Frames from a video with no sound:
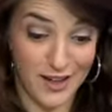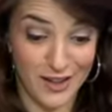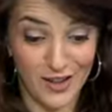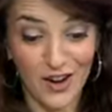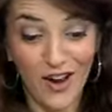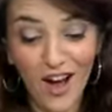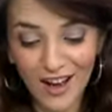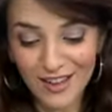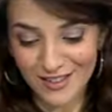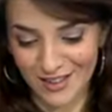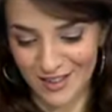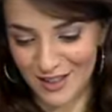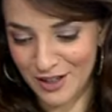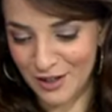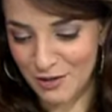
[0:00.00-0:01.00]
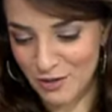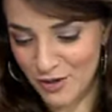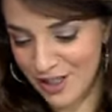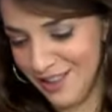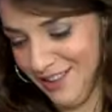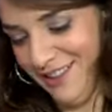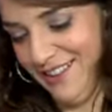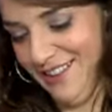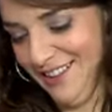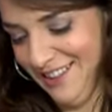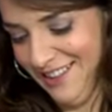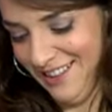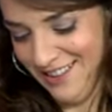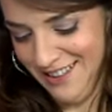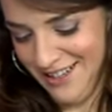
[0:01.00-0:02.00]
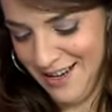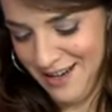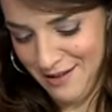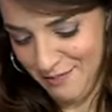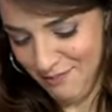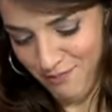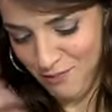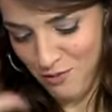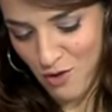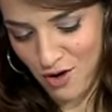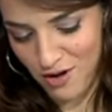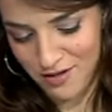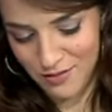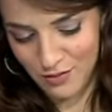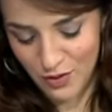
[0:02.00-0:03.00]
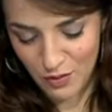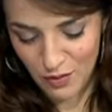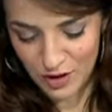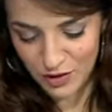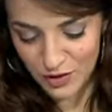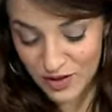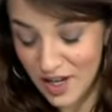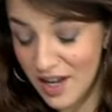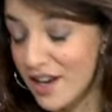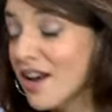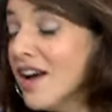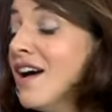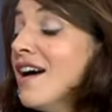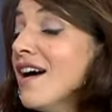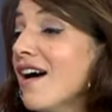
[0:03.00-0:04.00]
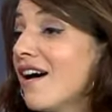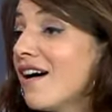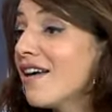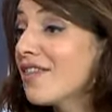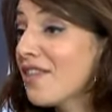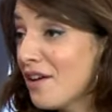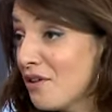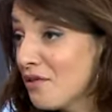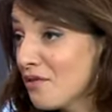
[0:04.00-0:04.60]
cannot agree more with what you said. Thank